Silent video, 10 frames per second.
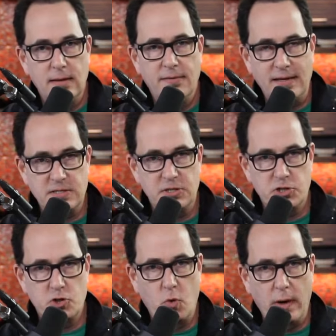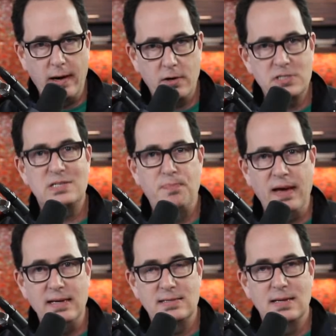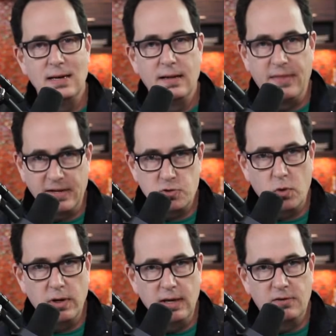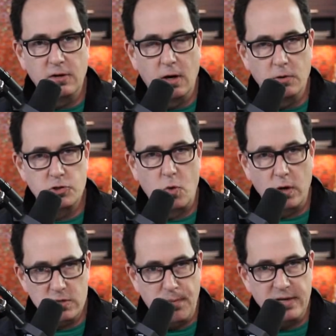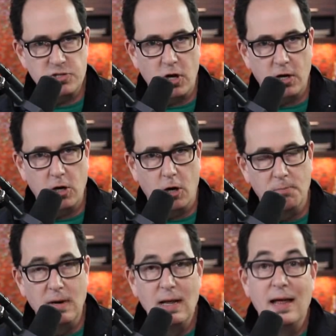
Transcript: That's a Squarespace. That's where you need to go, squarespace.com.